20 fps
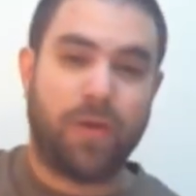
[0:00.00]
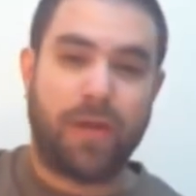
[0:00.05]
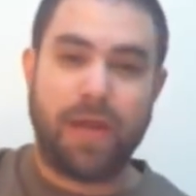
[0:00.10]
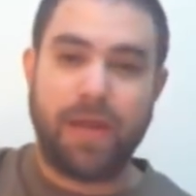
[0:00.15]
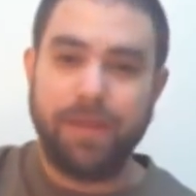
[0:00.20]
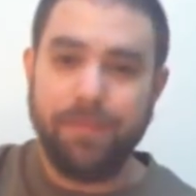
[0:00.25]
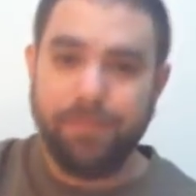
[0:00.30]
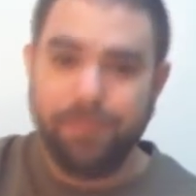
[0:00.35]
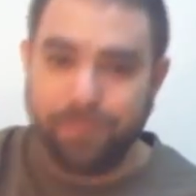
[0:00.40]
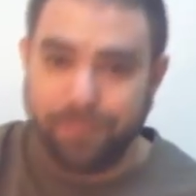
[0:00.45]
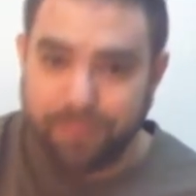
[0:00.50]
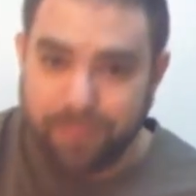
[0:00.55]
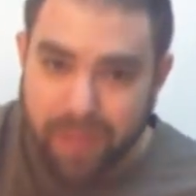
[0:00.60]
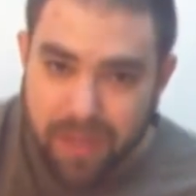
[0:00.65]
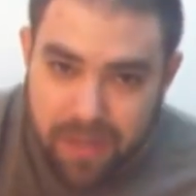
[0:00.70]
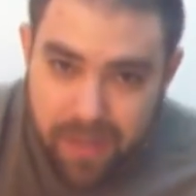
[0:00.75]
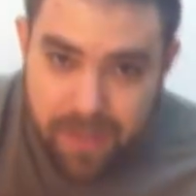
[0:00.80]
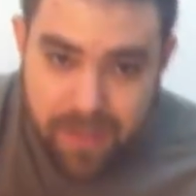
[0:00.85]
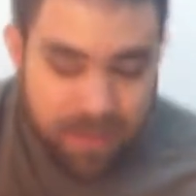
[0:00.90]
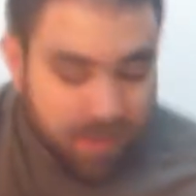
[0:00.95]
Okay?
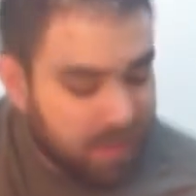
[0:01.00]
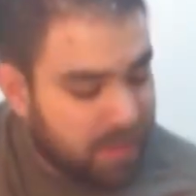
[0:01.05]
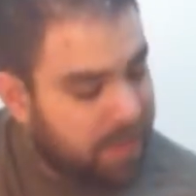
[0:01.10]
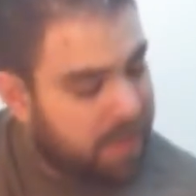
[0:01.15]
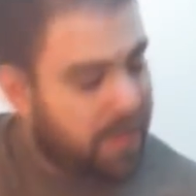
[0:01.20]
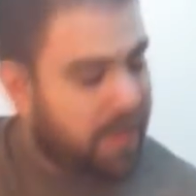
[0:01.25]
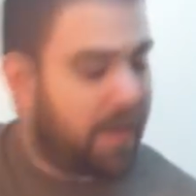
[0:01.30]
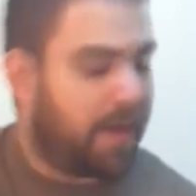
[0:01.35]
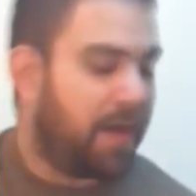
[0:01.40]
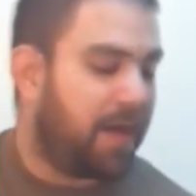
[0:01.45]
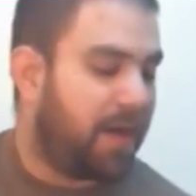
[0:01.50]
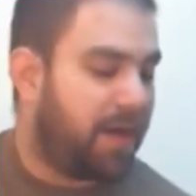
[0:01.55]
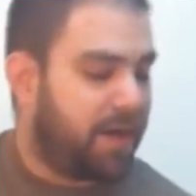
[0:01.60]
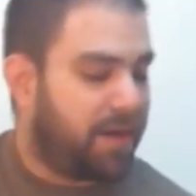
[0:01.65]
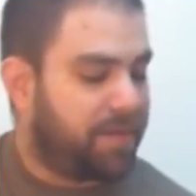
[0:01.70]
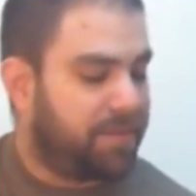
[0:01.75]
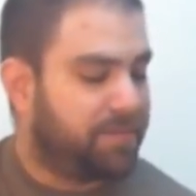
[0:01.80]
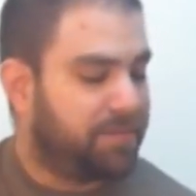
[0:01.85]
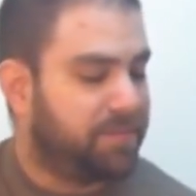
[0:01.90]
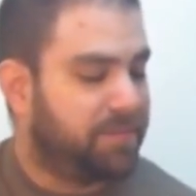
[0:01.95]

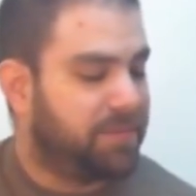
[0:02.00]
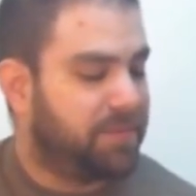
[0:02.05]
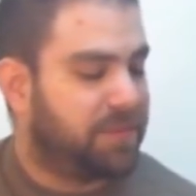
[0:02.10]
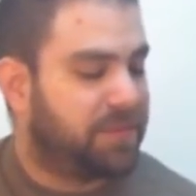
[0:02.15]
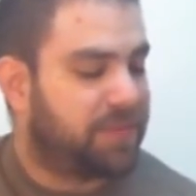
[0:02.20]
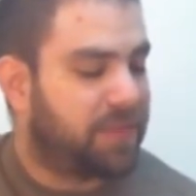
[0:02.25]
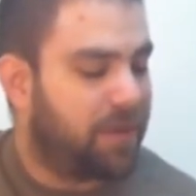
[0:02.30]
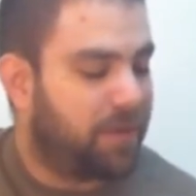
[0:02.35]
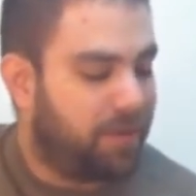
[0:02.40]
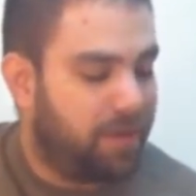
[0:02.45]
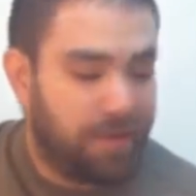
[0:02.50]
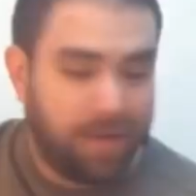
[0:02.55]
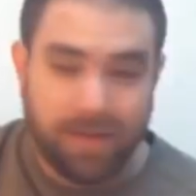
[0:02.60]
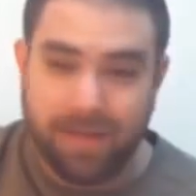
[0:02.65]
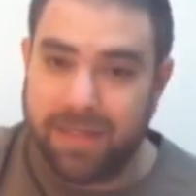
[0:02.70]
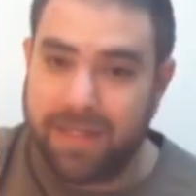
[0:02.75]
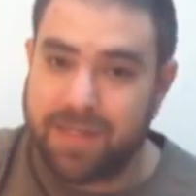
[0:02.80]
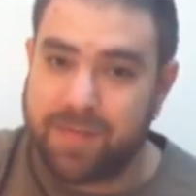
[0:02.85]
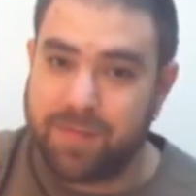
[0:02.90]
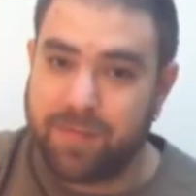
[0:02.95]
Um, so
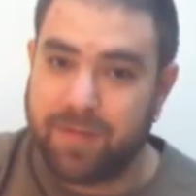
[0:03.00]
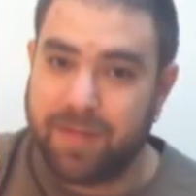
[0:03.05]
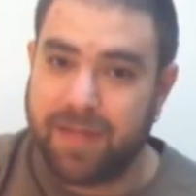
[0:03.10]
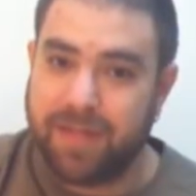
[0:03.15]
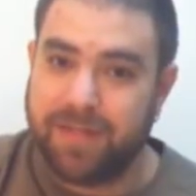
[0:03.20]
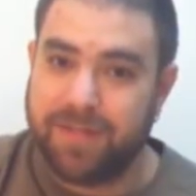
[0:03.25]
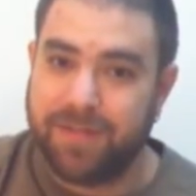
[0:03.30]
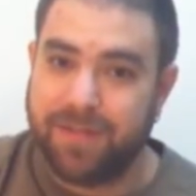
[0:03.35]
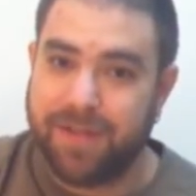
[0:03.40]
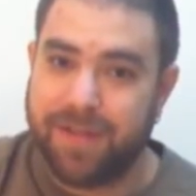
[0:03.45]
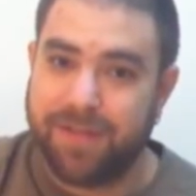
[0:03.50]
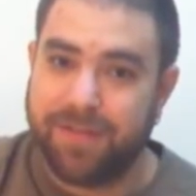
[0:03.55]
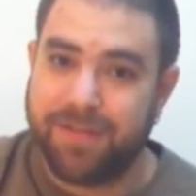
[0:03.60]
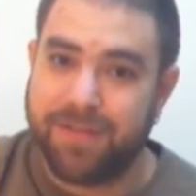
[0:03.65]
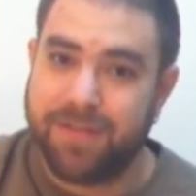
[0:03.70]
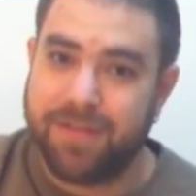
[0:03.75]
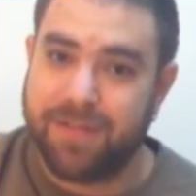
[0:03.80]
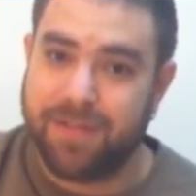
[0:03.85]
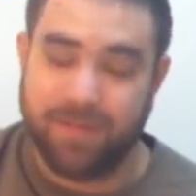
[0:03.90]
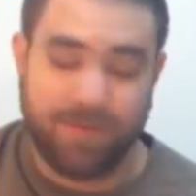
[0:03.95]
let's play it
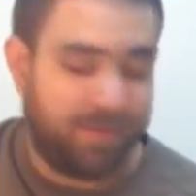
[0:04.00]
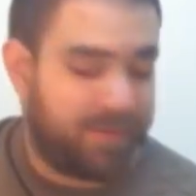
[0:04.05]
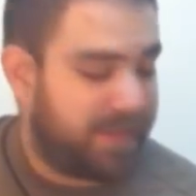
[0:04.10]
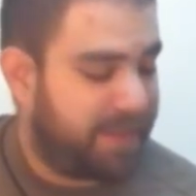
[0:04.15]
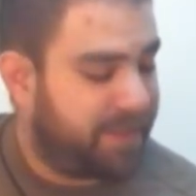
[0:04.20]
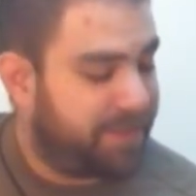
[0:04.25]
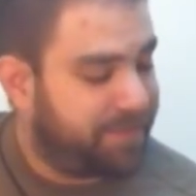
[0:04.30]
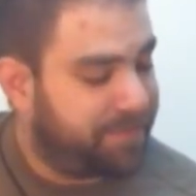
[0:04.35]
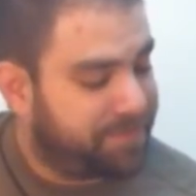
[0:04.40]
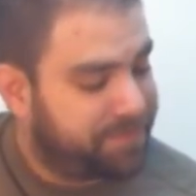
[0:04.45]
together slowly.